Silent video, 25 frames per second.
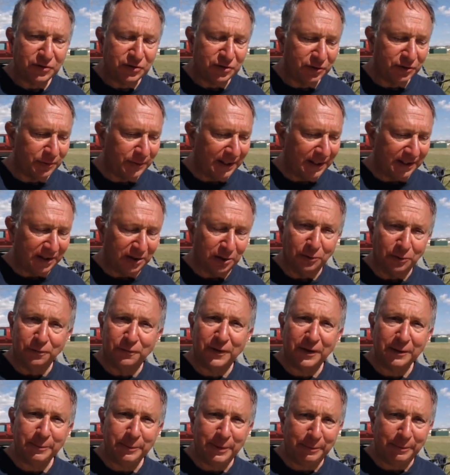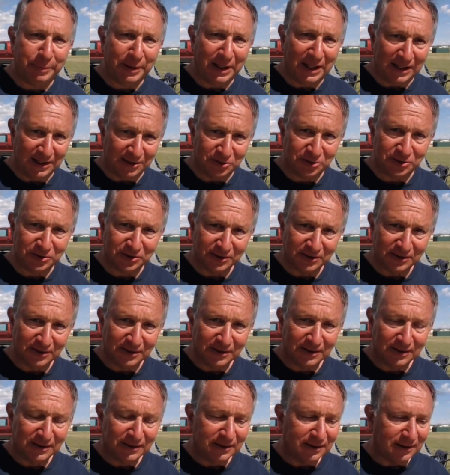to a GoFundMe page,
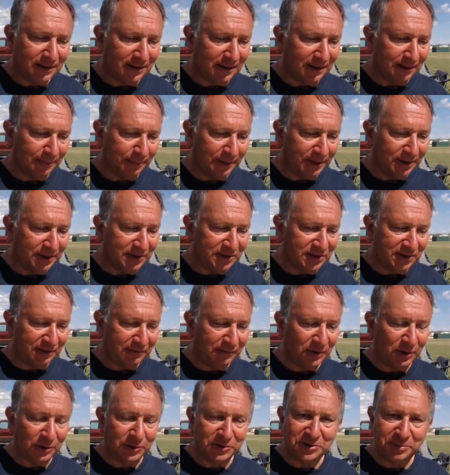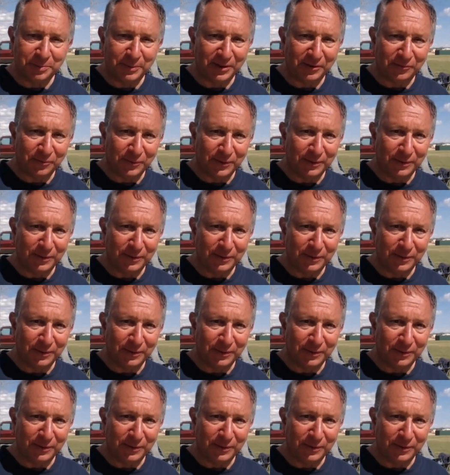because even though it's been